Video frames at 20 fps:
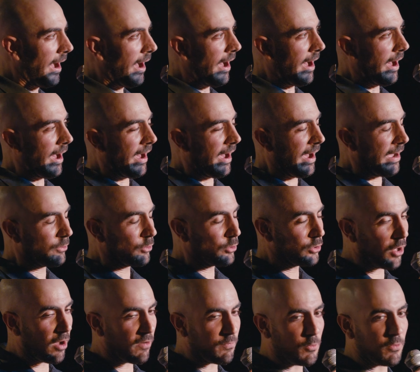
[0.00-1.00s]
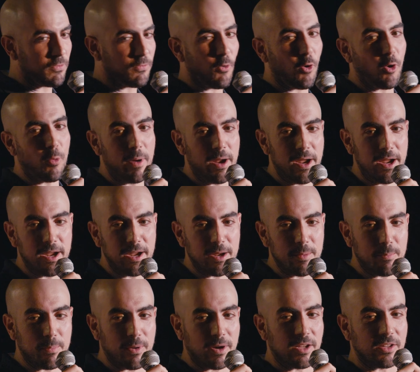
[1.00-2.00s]
I do love performing,
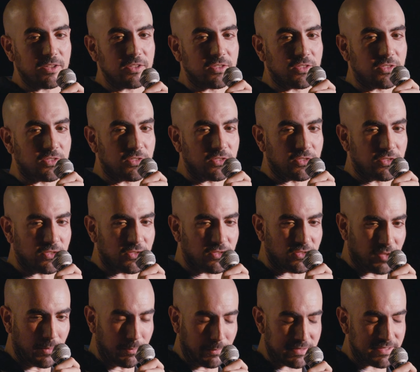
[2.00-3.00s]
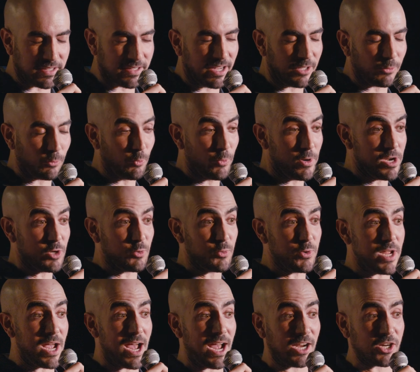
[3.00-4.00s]
but sometimes I get weird
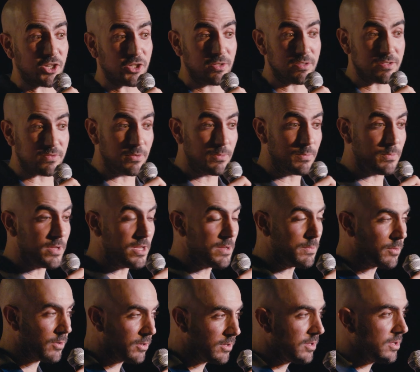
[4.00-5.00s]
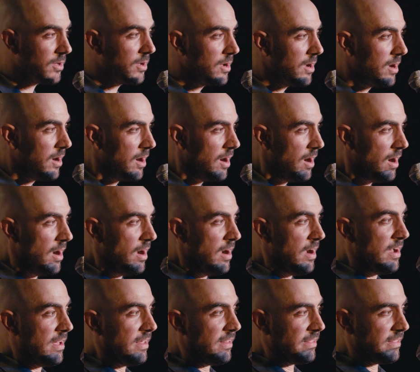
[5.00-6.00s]
reactions from people.
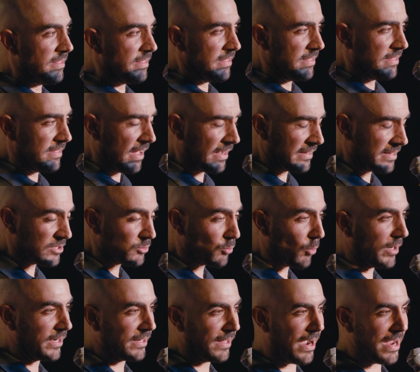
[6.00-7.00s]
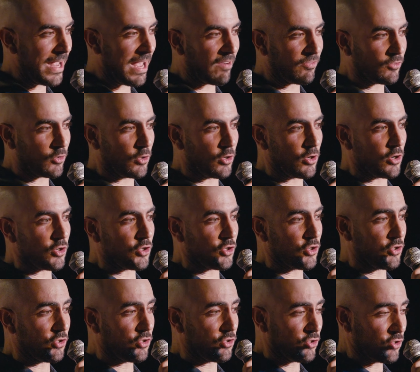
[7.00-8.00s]
Like this one guy after a
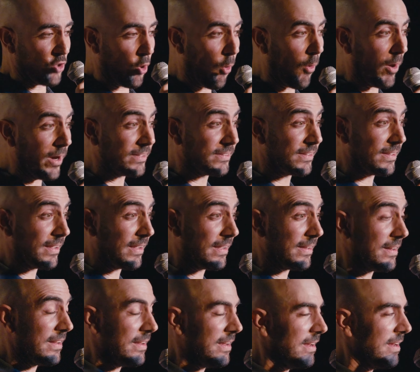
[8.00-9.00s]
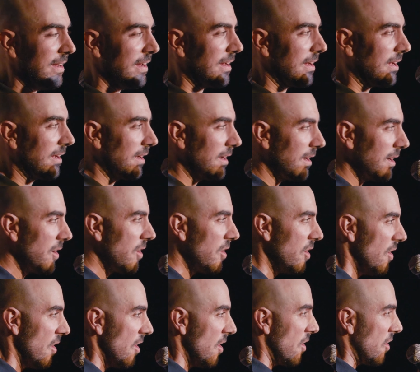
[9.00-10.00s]
show I did, he
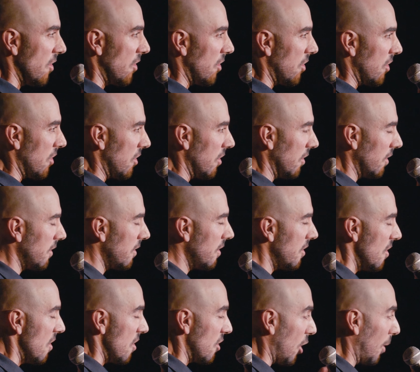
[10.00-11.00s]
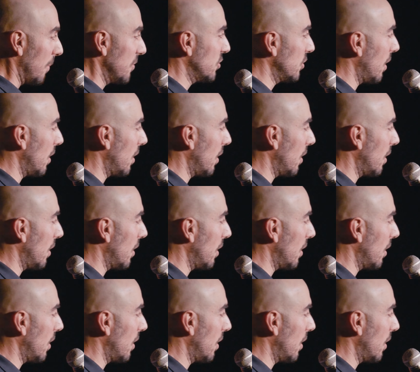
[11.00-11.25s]
c comes